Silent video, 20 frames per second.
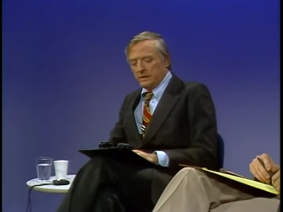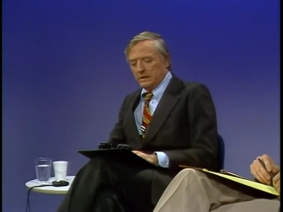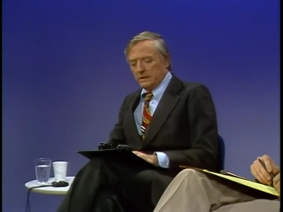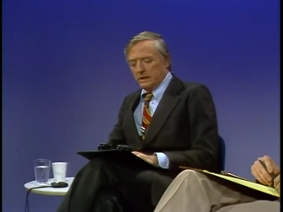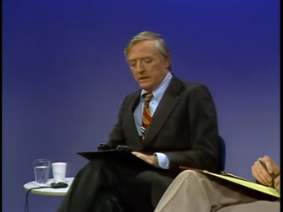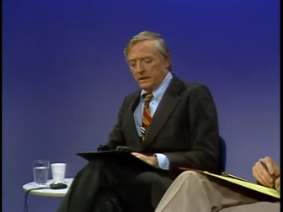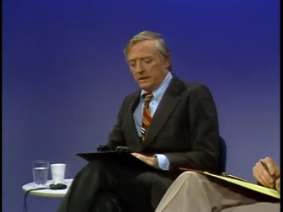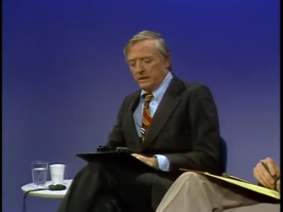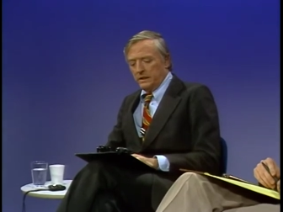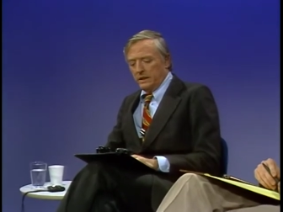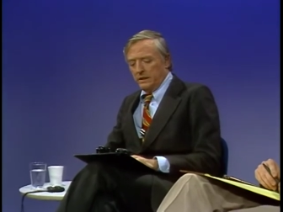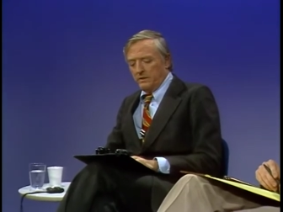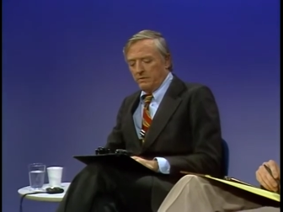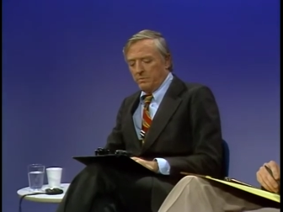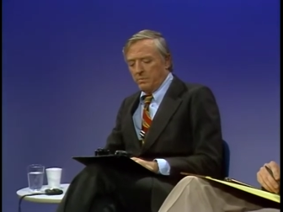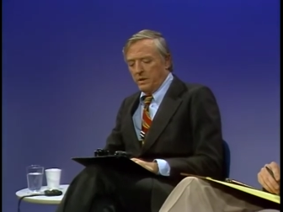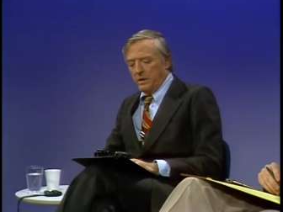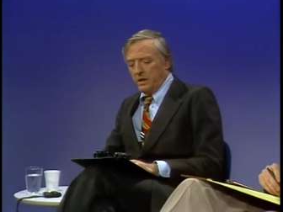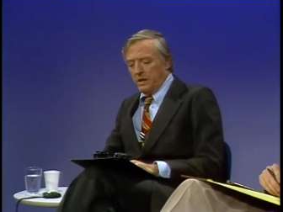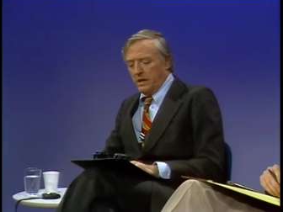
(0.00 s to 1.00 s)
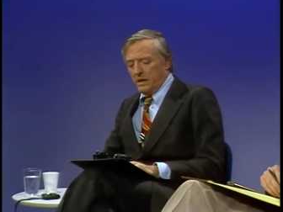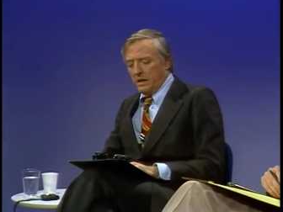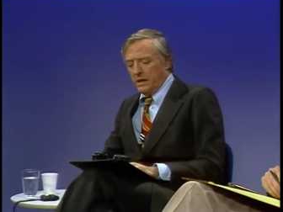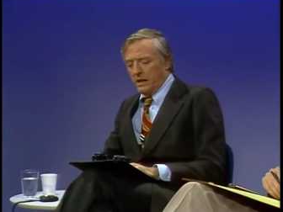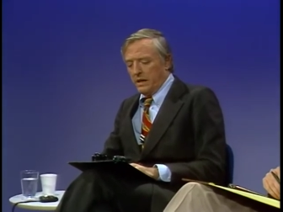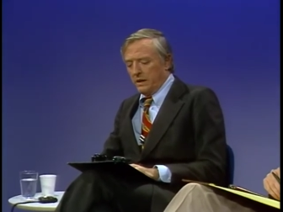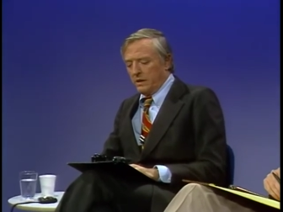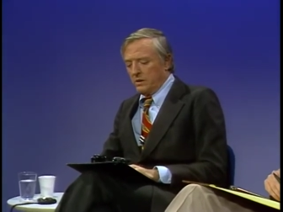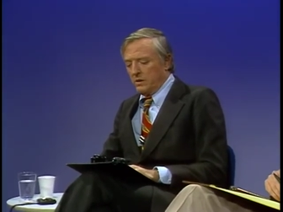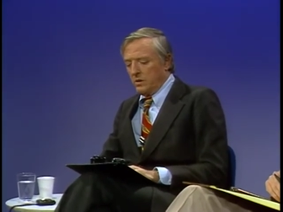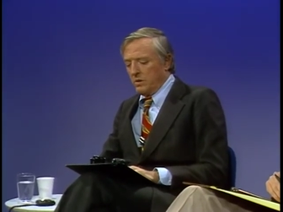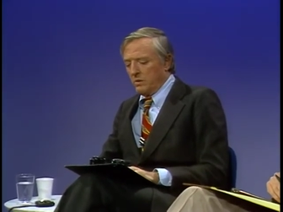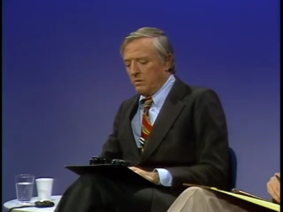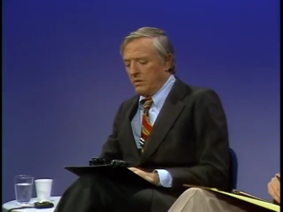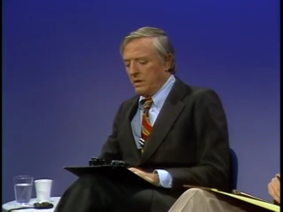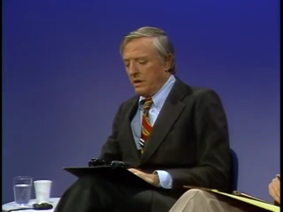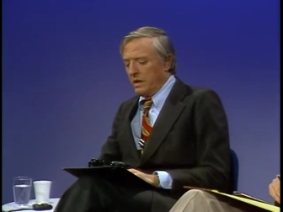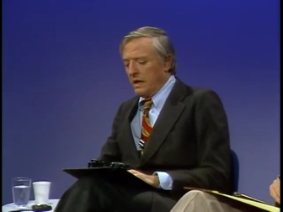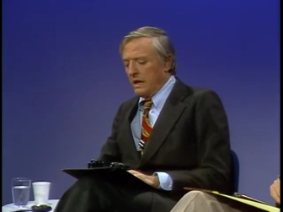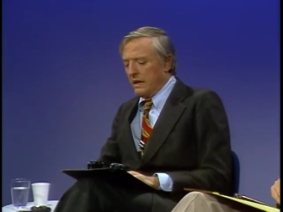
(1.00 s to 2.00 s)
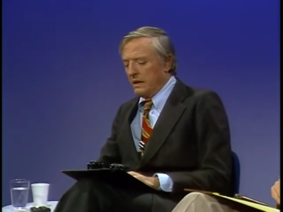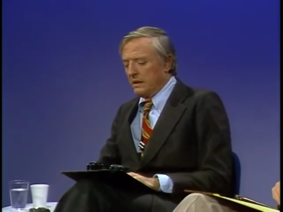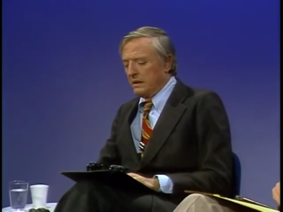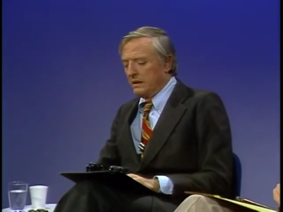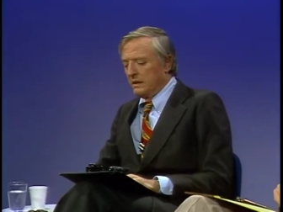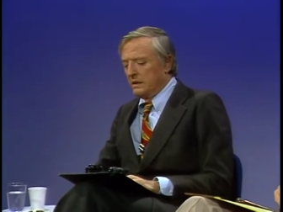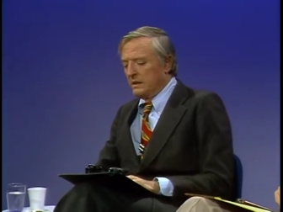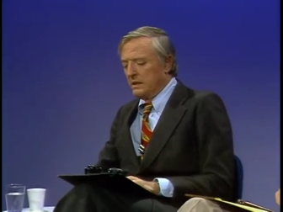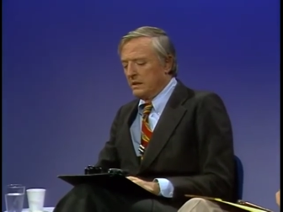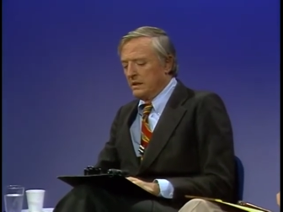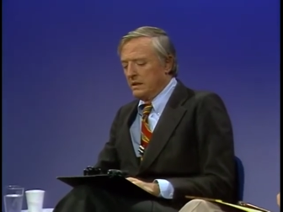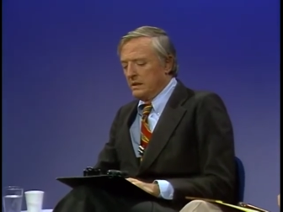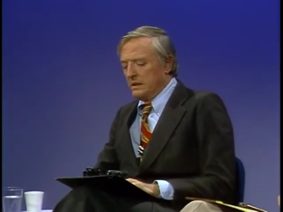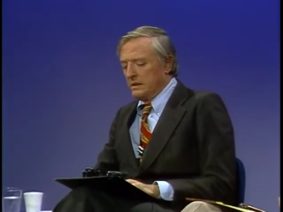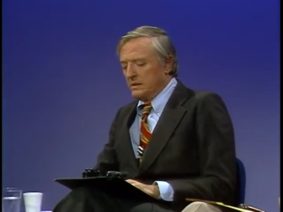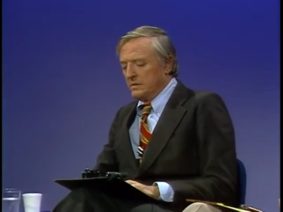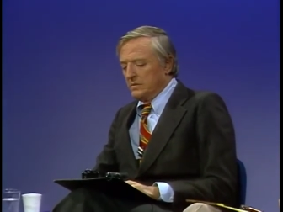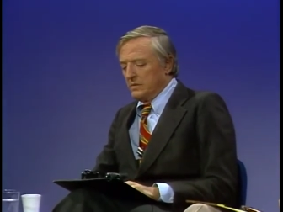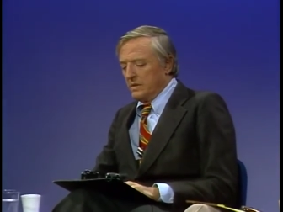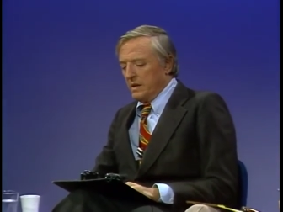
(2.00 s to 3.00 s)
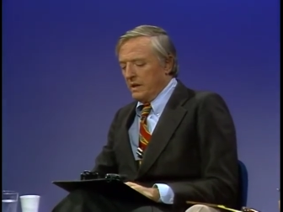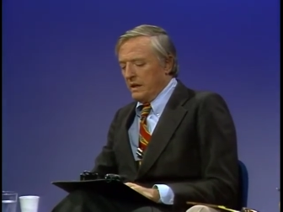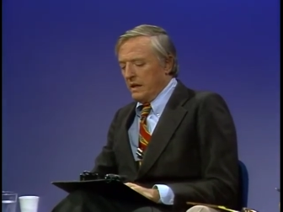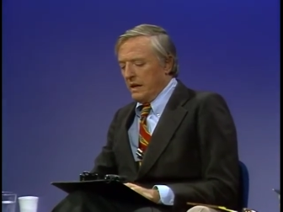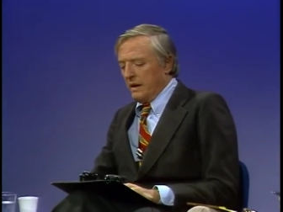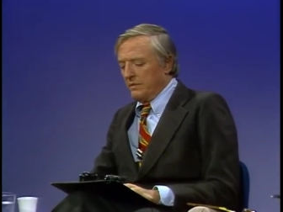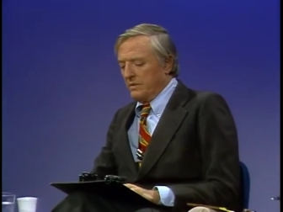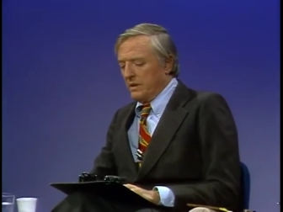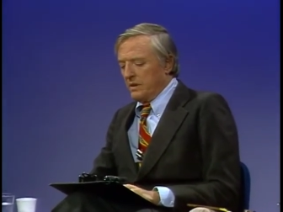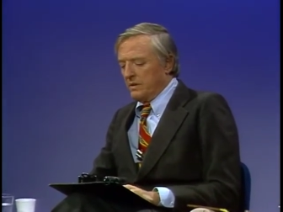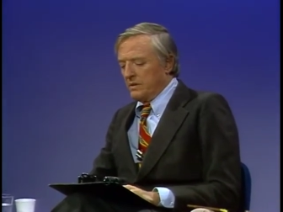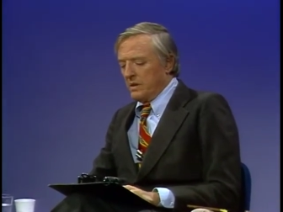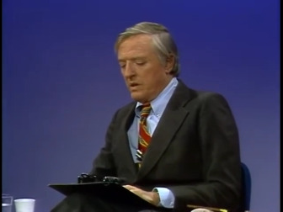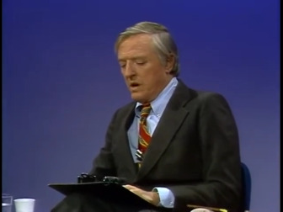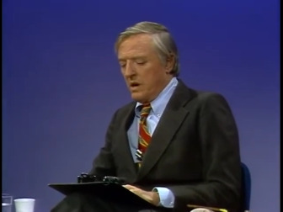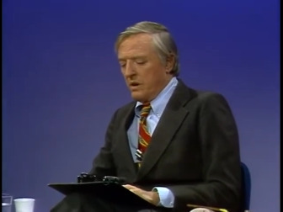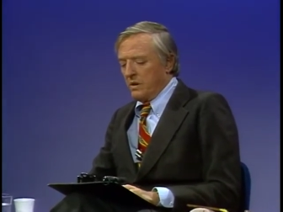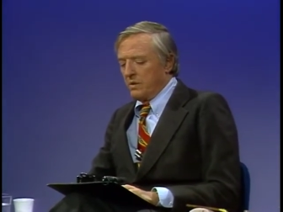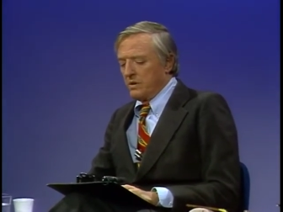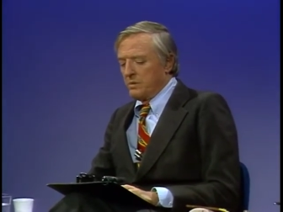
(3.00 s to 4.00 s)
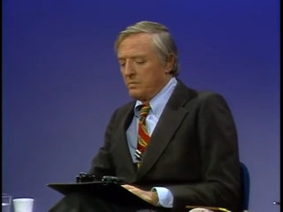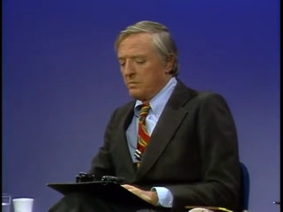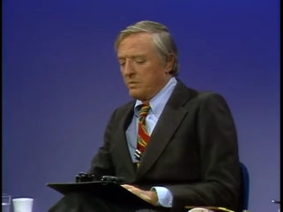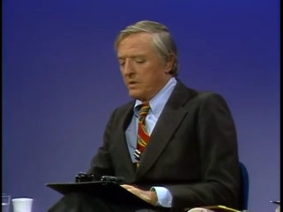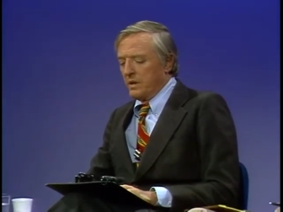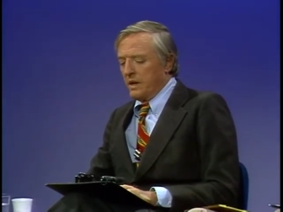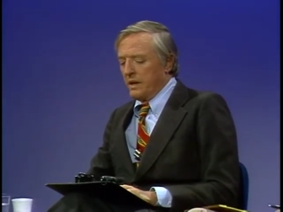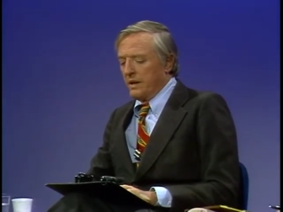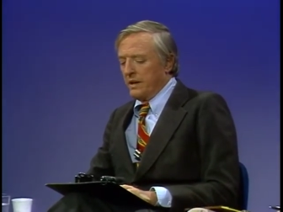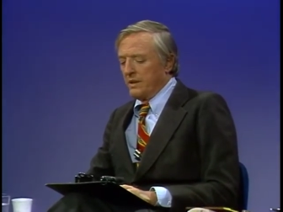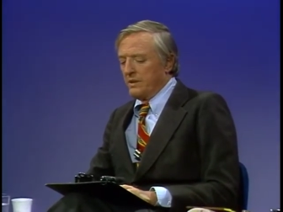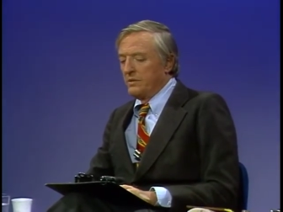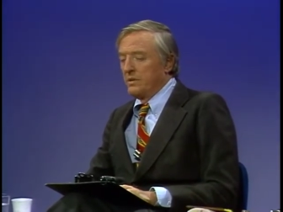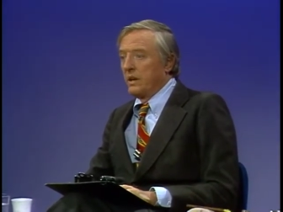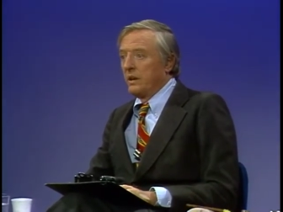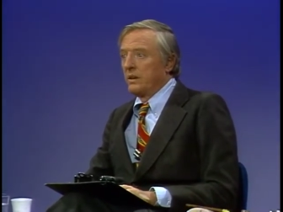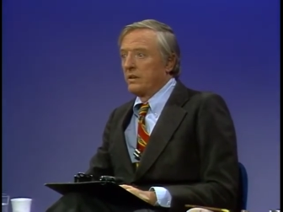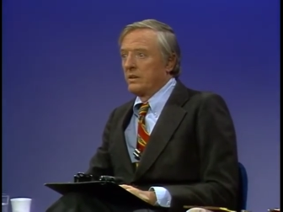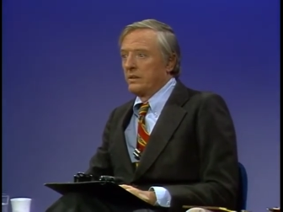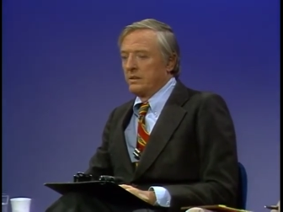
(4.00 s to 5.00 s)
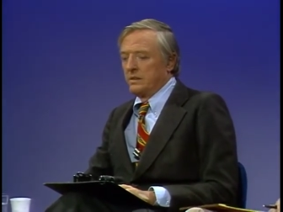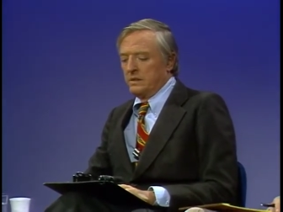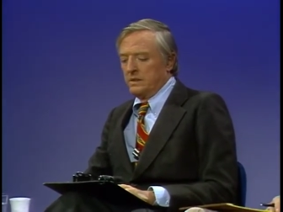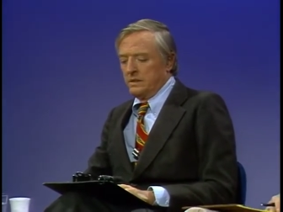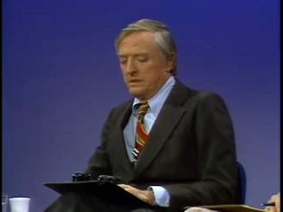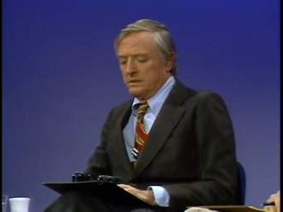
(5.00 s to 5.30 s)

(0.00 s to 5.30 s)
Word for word: that the FBI had caught red-handed a half dozen congressmen and a senator